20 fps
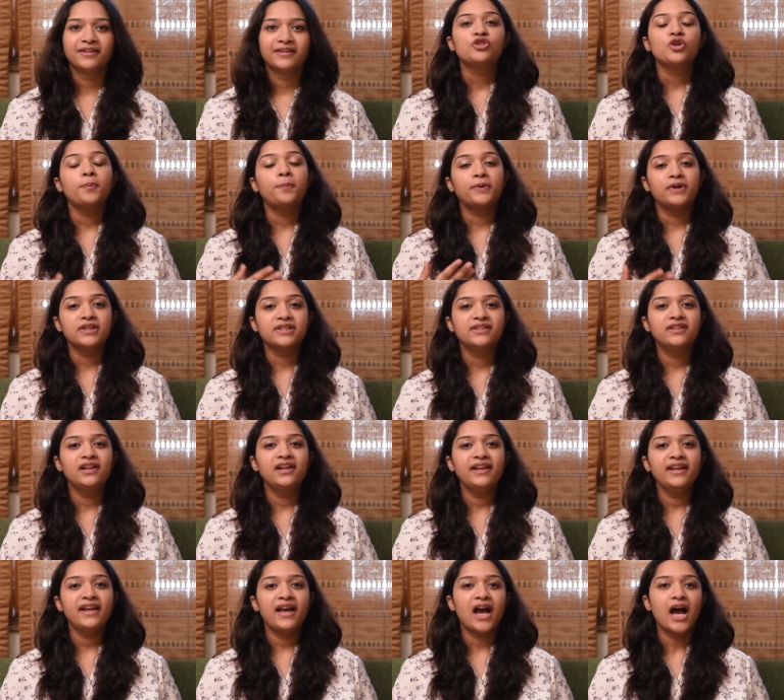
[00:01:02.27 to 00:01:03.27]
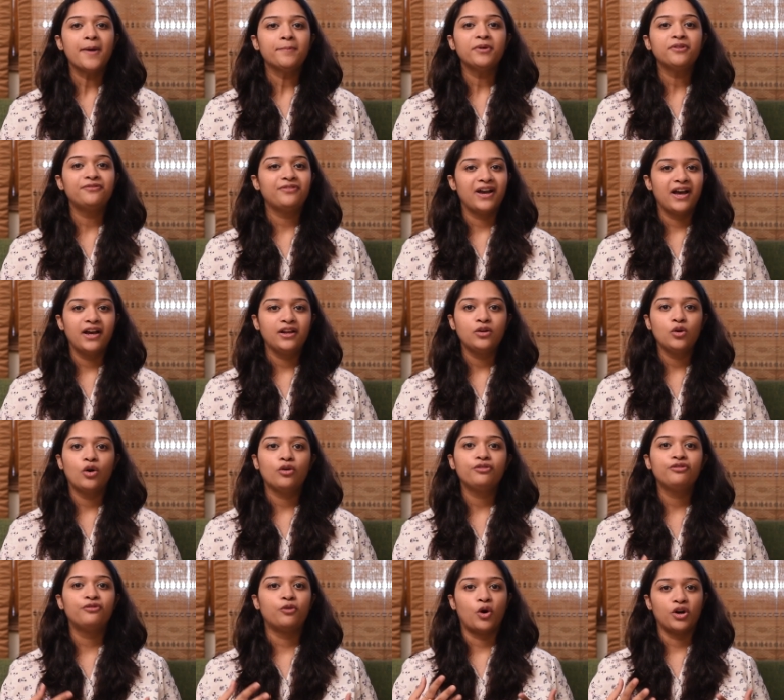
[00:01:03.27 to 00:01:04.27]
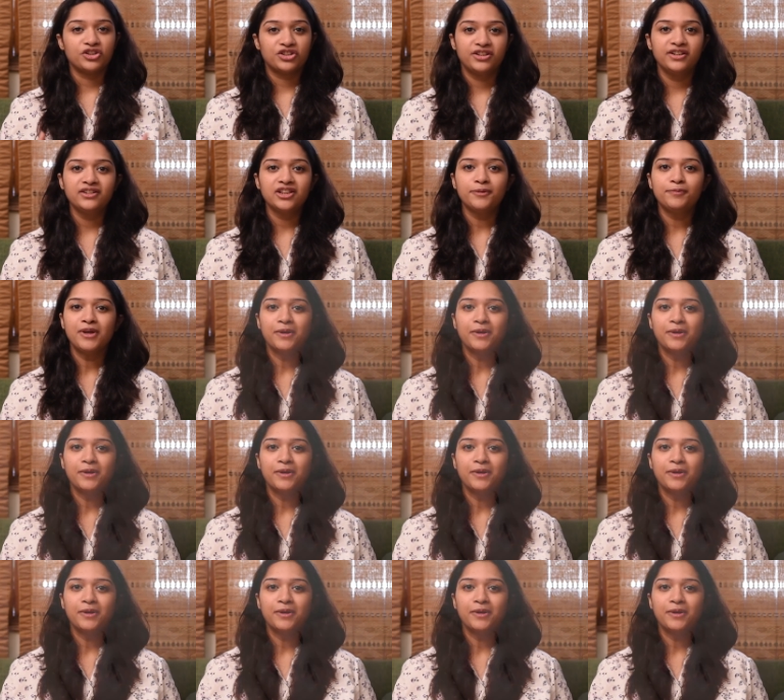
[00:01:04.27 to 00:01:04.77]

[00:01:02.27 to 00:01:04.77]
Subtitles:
So personally, I'm a fan of washing the